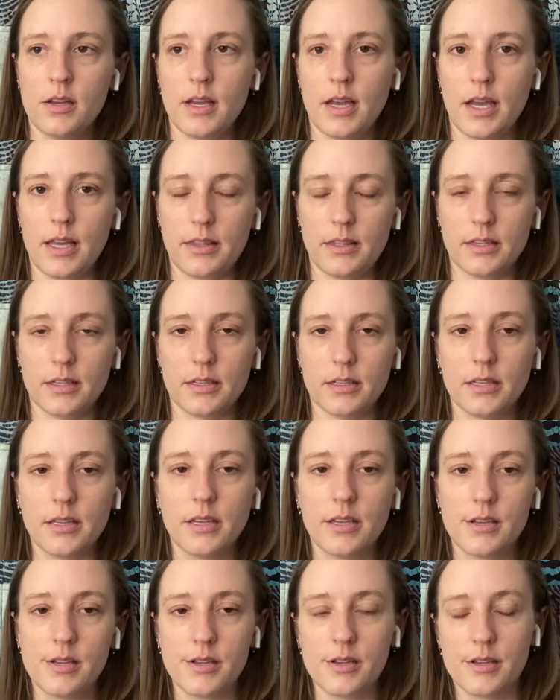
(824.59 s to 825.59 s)
and the
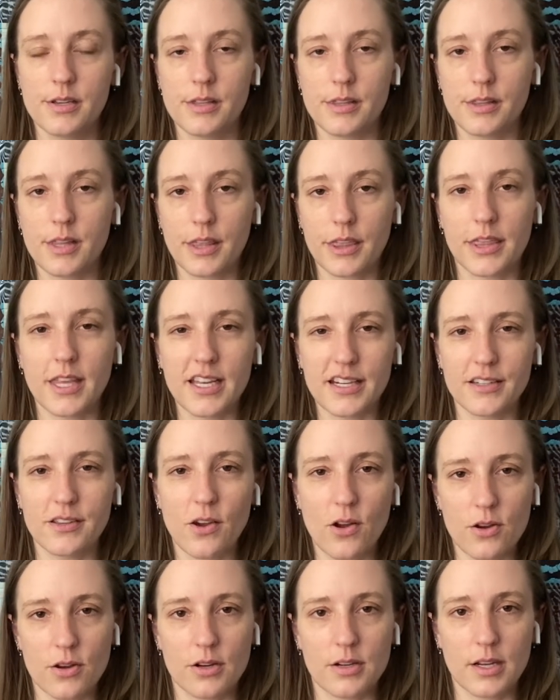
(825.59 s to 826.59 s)
the thin
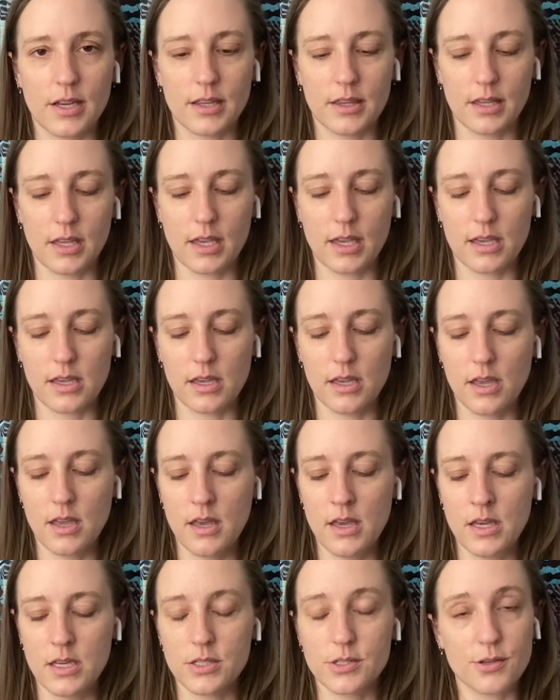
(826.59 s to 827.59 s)
yarn and the
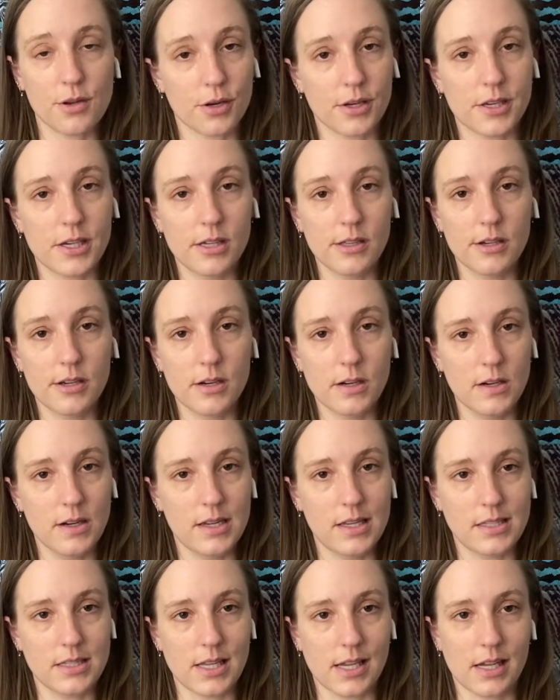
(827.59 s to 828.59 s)
circular
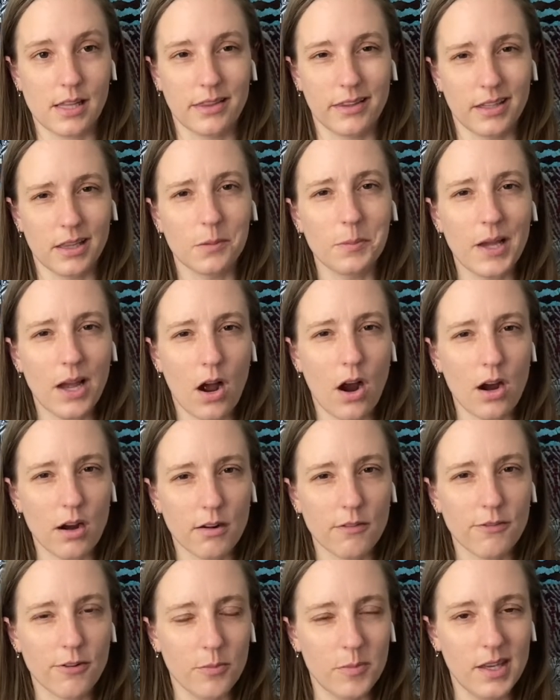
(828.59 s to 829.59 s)
is like a little bit
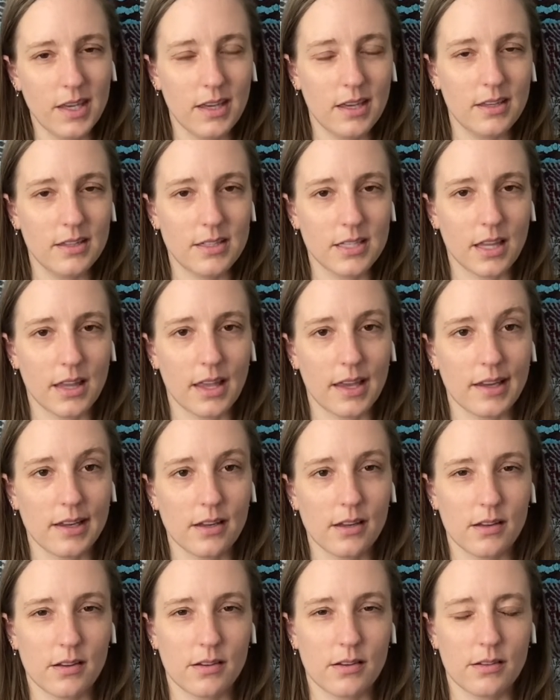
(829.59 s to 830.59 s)
hard for me to
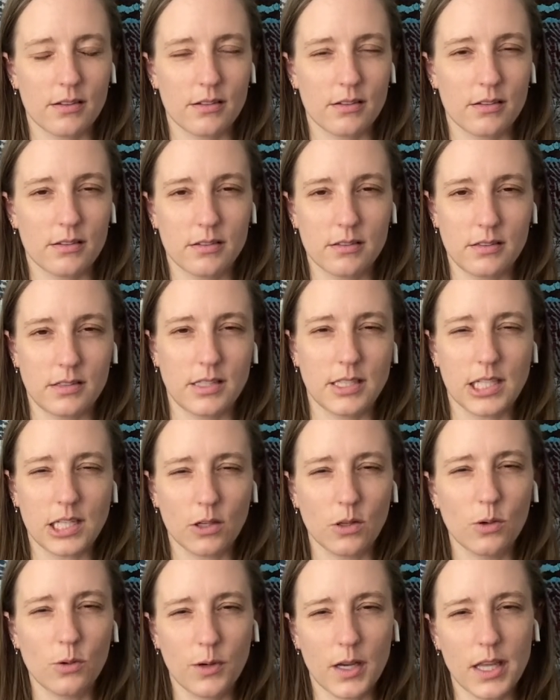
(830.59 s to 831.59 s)
like
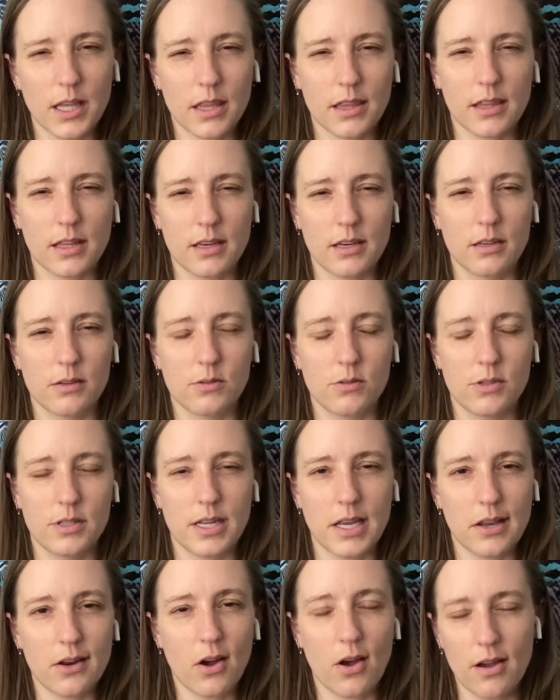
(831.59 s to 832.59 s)
deal with and
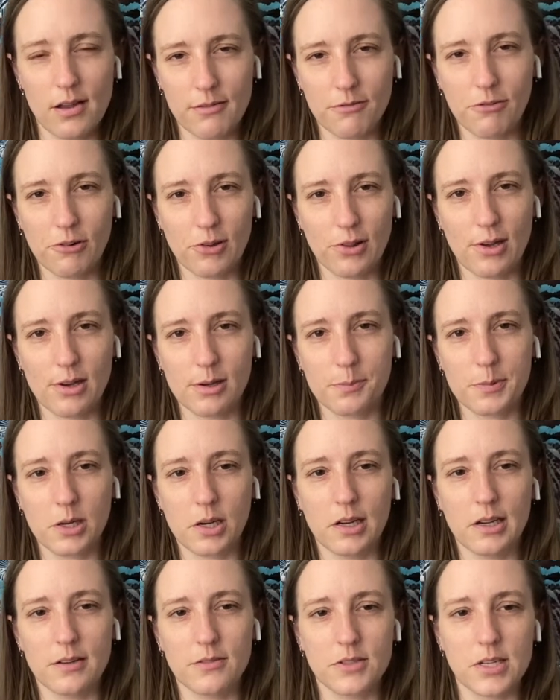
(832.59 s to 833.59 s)
knit on for a long
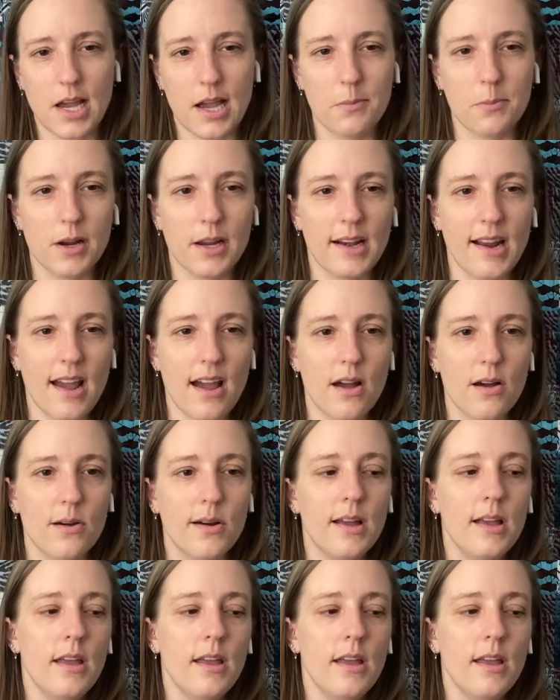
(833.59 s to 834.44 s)
period of time right now.